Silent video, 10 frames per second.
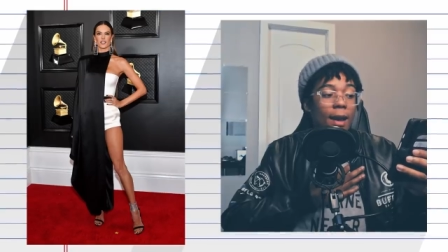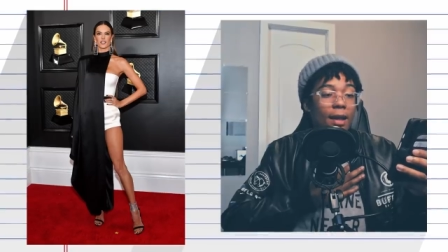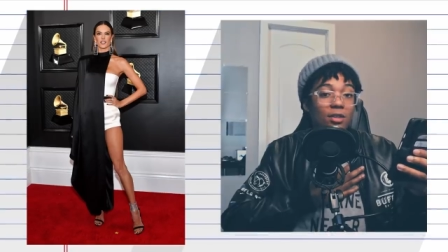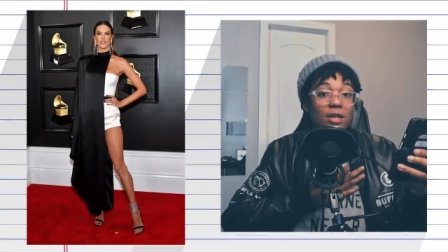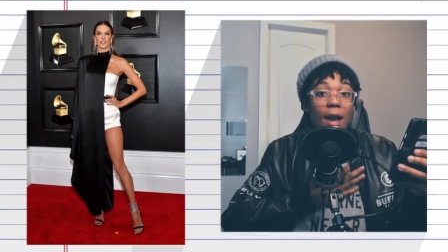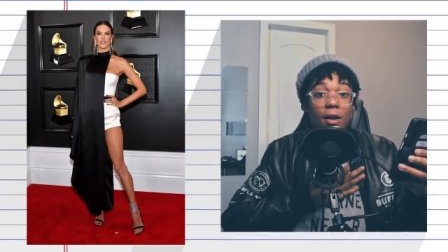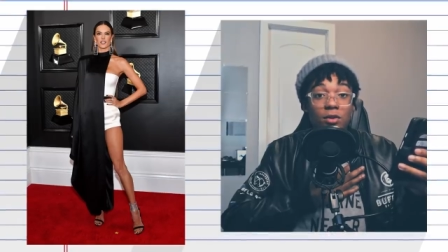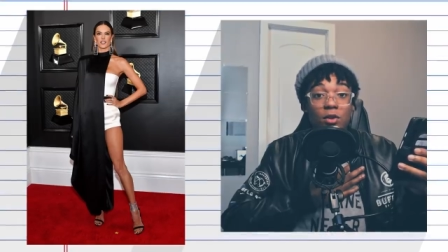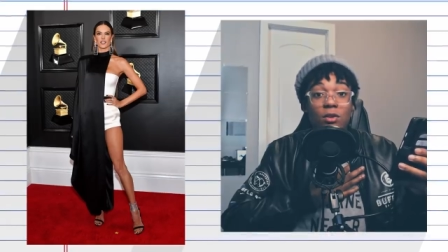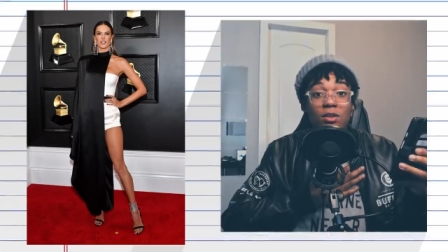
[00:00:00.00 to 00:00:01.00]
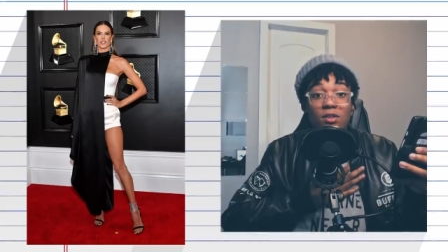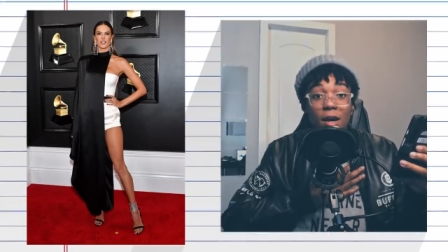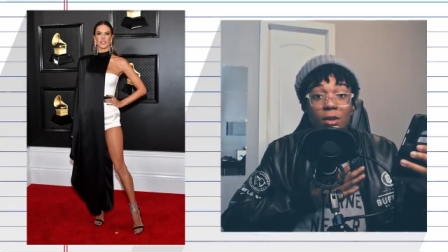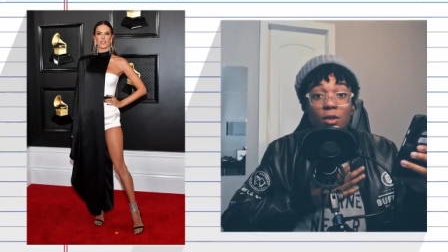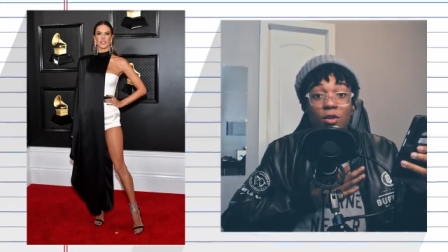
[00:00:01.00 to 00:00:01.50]
and she asked her
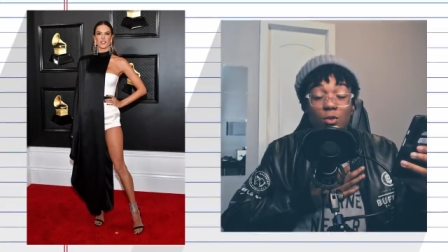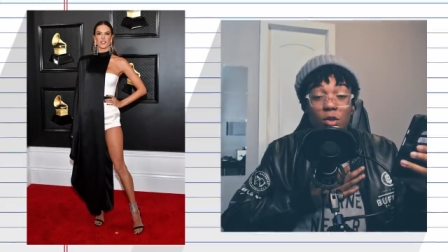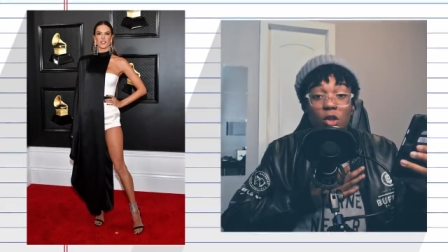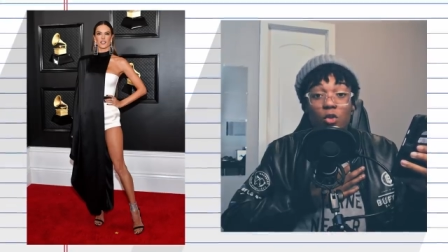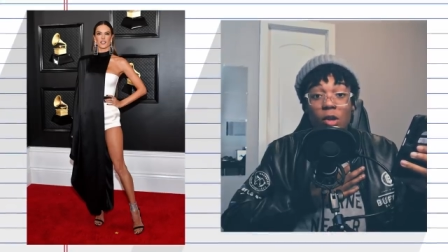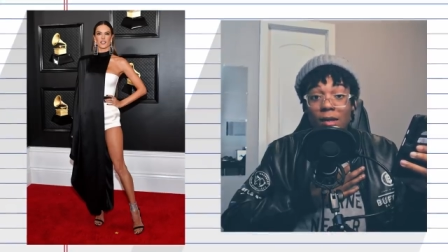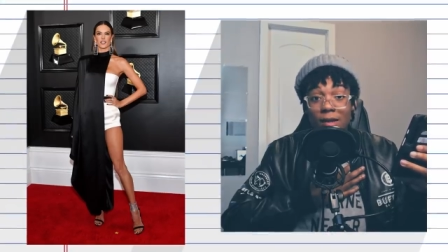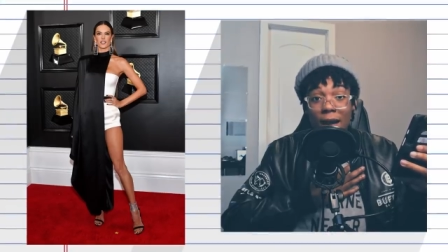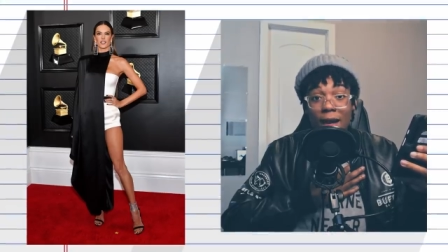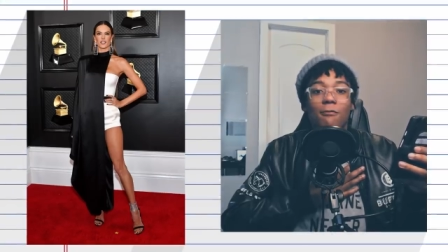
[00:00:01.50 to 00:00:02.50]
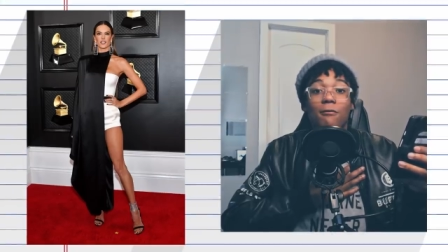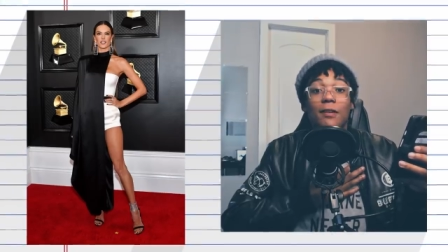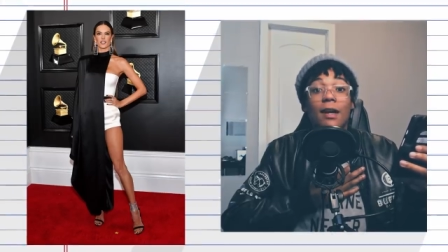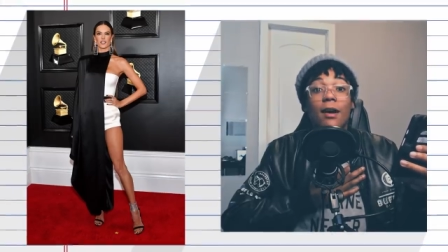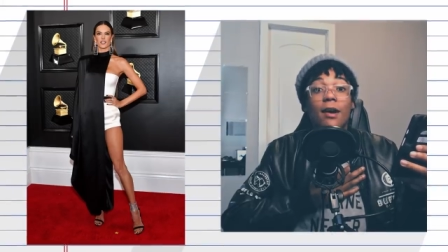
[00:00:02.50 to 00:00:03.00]
designer to recreate that
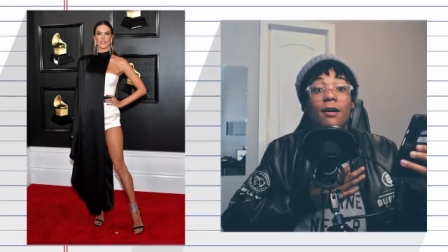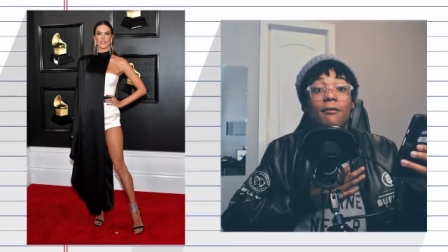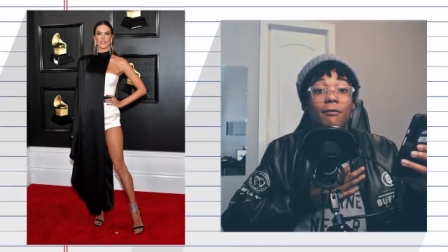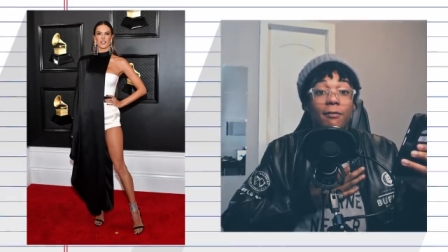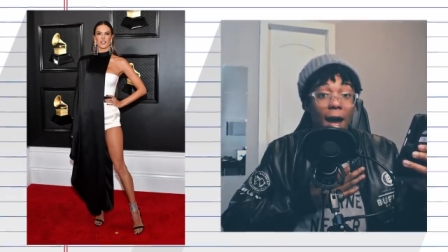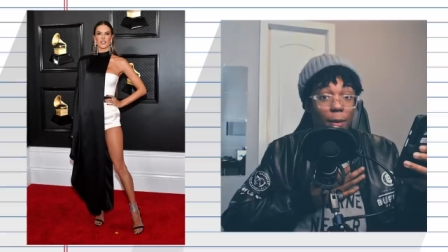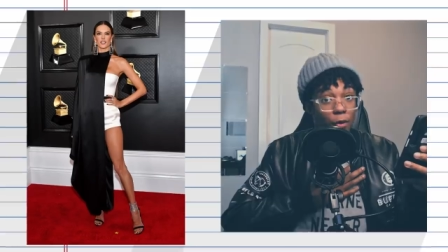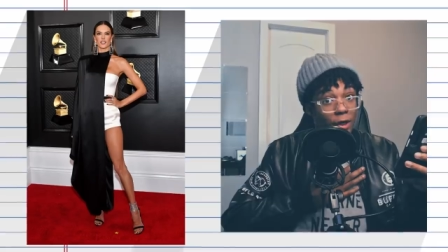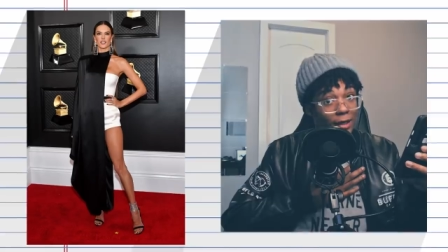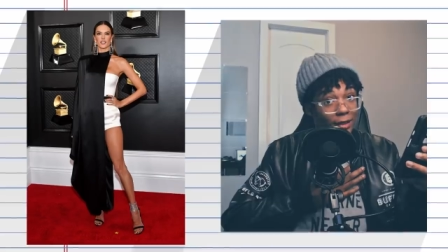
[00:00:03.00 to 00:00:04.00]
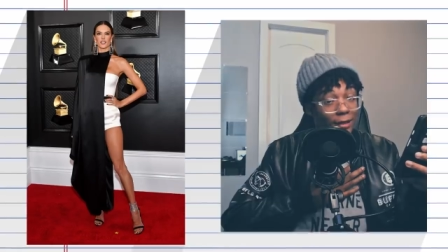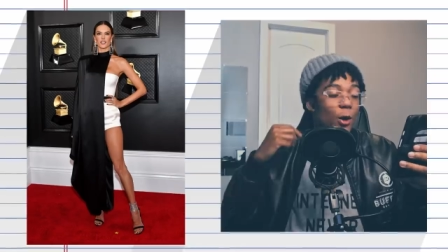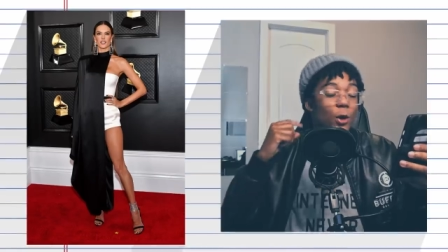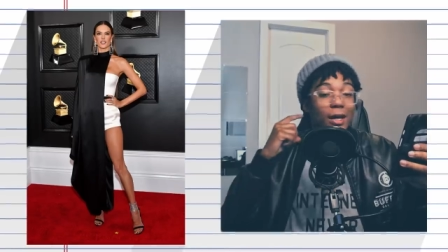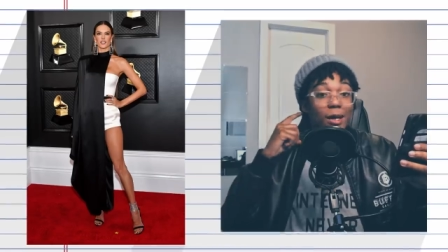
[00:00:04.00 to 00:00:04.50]
via fabric.
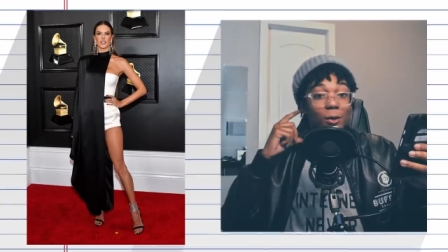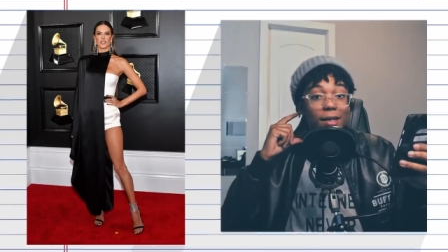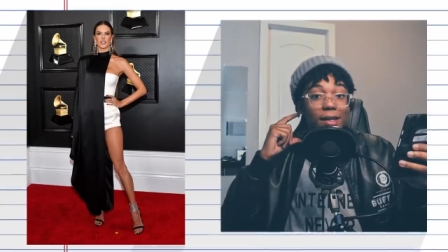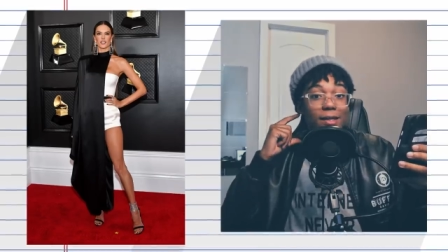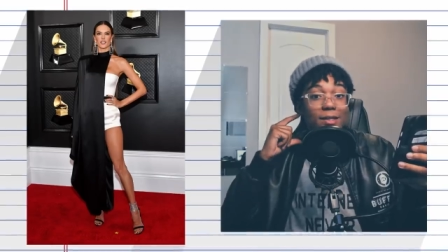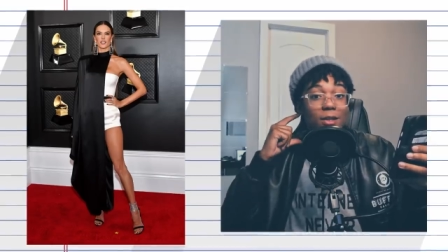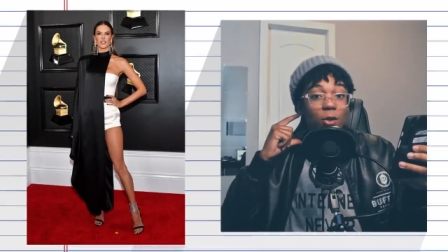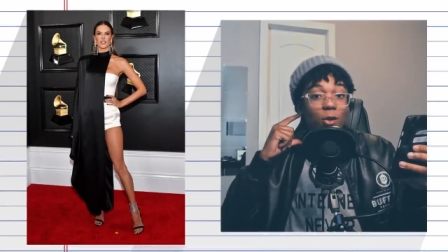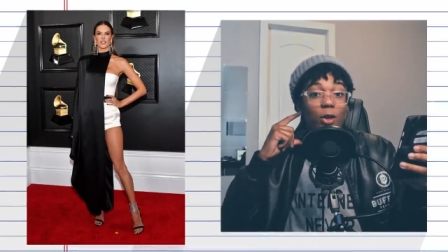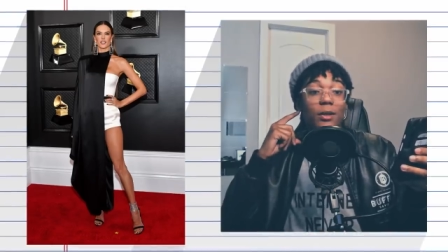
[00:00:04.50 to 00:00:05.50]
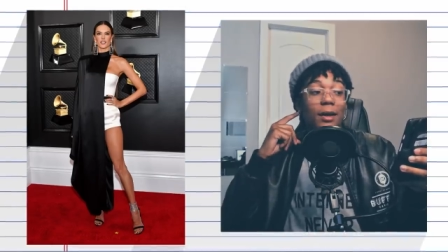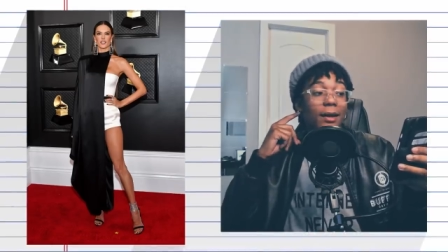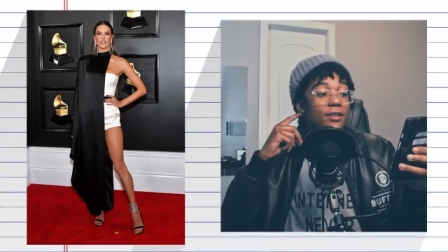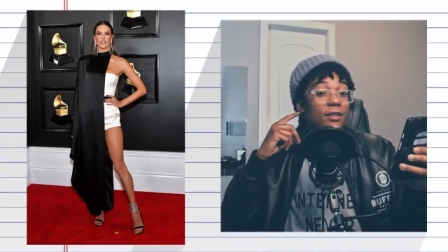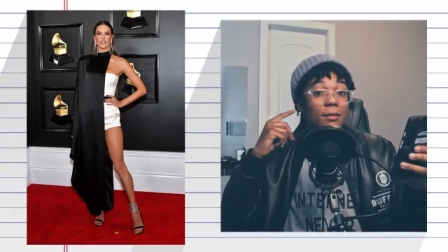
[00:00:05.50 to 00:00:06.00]
Her earrings look
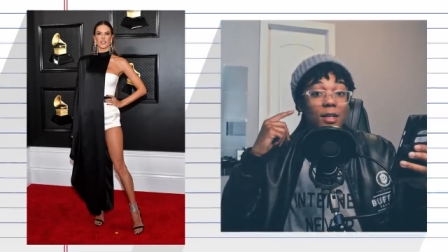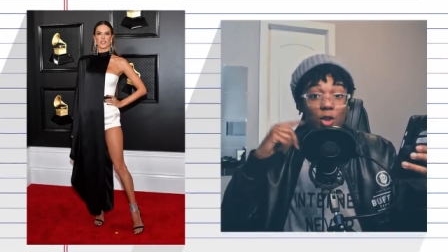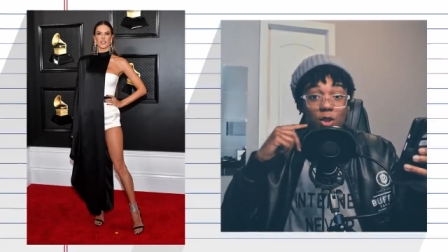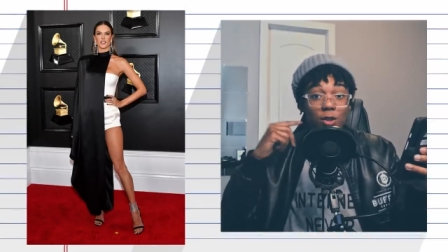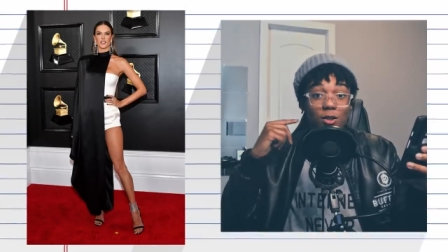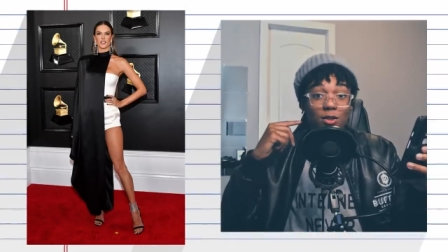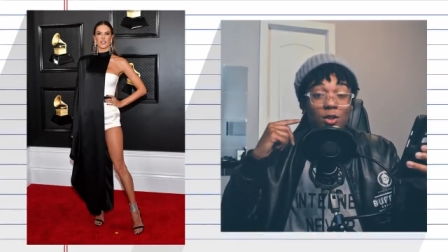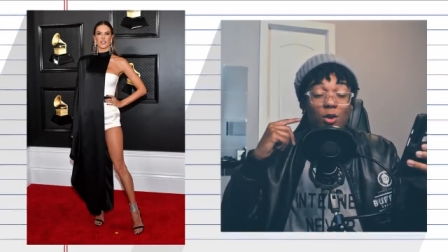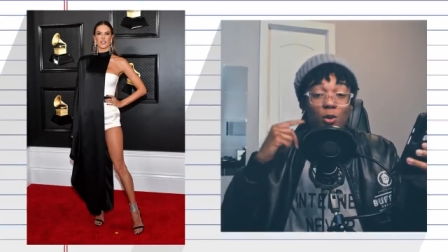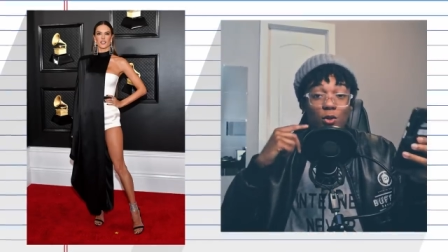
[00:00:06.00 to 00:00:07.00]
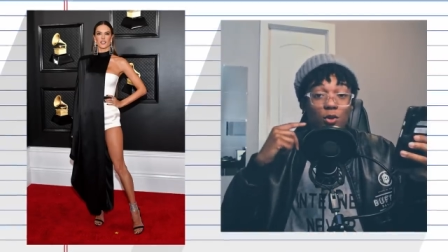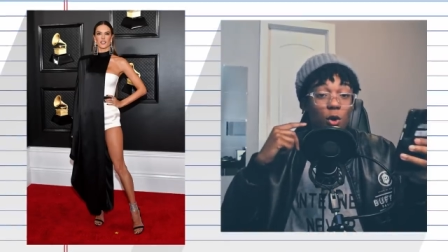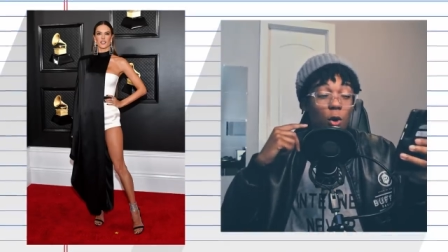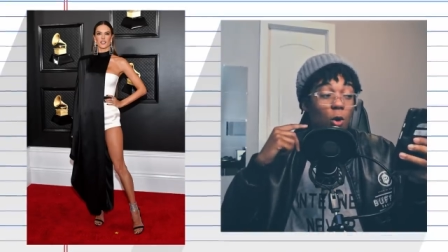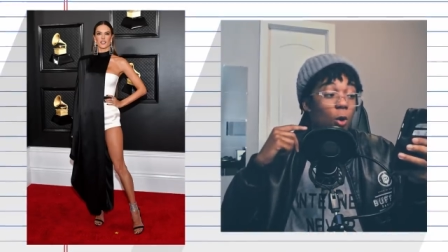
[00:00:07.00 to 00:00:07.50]
like dimensions to her
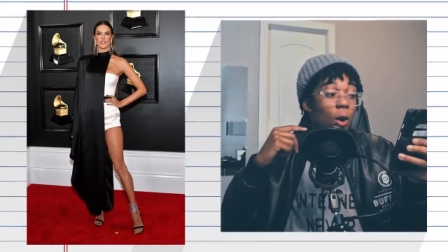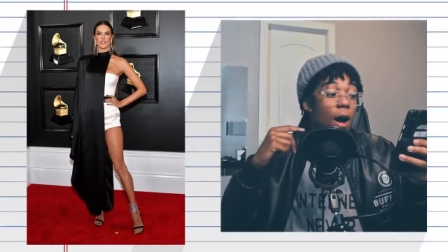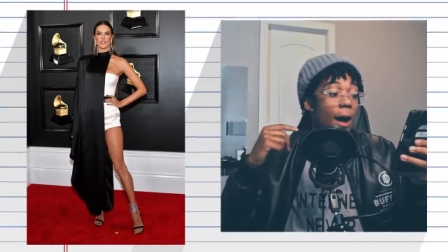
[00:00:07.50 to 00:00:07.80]
soul.